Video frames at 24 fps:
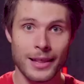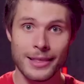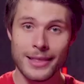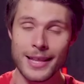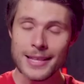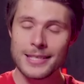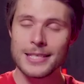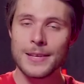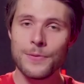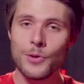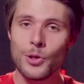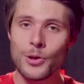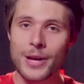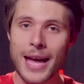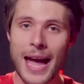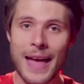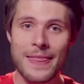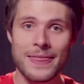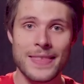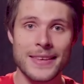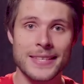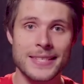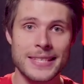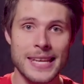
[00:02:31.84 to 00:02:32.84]
Let's have a look
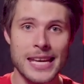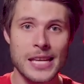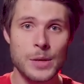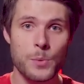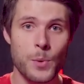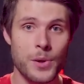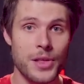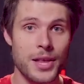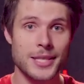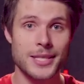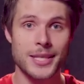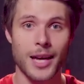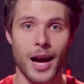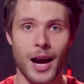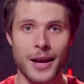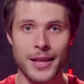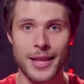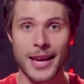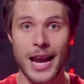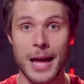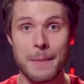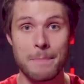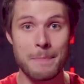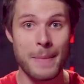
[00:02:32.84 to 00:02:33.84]
at the scene with the
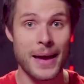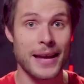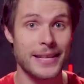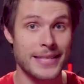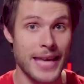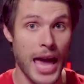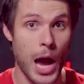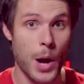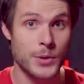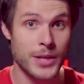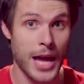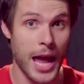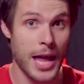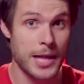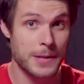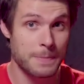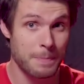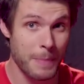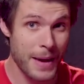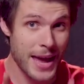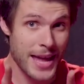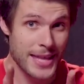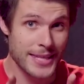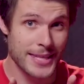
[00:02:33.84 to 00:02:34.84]
song that I picked out
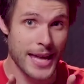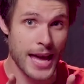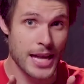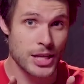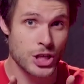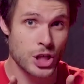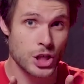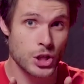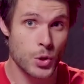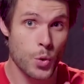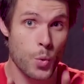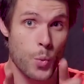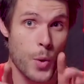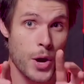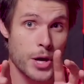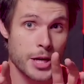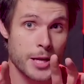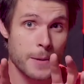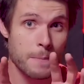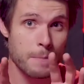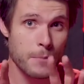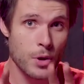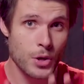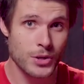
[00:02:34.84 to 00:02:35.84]
and pay attention to where
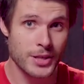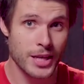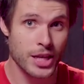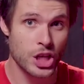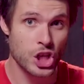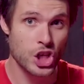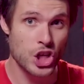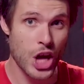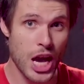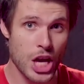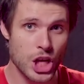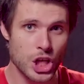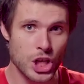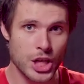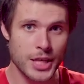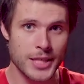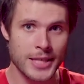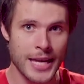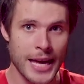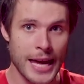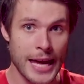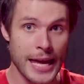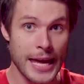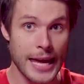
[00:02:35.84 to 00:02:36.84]
the music
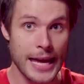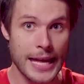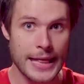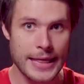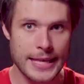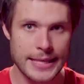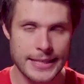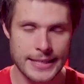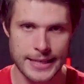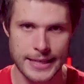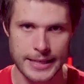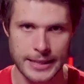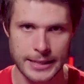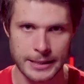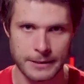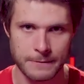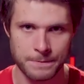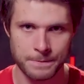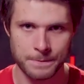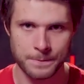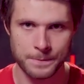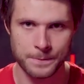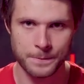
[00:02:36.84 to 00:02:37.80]
changes in the scene.